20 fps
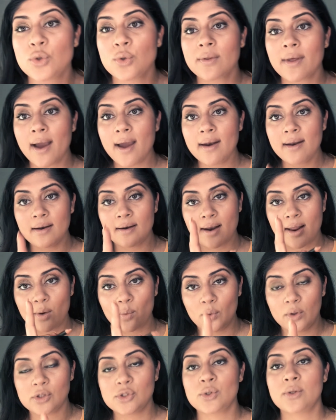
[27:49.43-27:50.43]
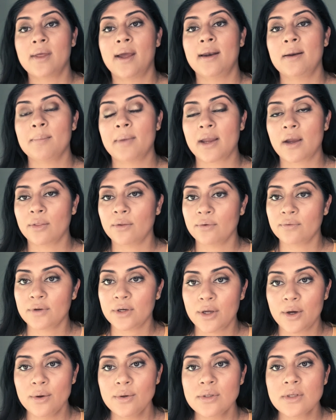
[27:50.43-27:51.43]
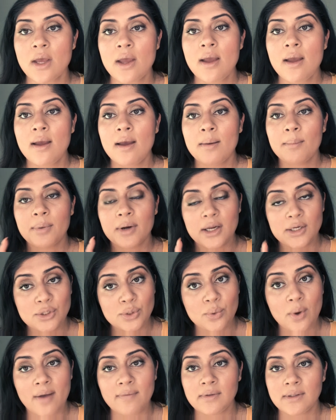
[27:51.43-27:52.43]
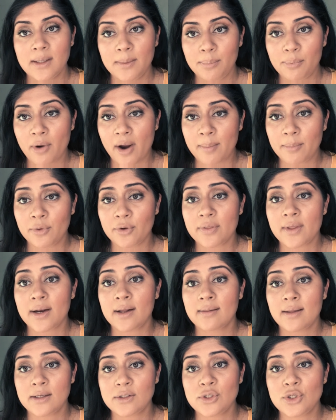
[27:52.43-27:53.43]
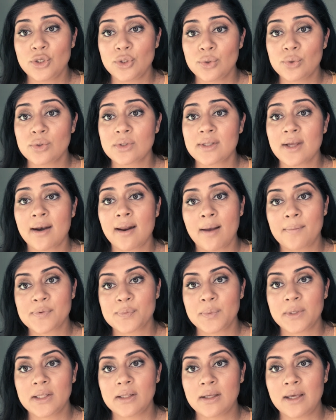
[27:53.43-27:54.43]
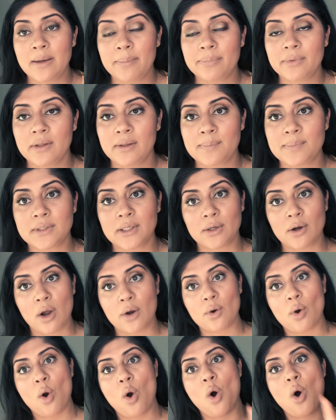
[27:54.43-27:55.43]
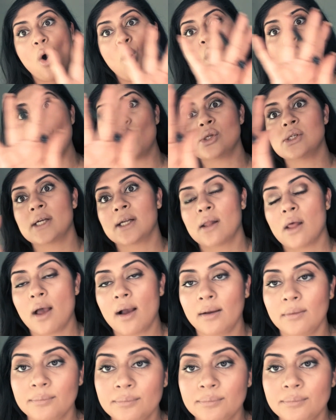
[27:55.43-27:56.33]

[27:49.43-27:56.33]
to do that, and I will do that in my other videos. But I do have a lip primer that I like to use that helps me keep the lipstick on all day long.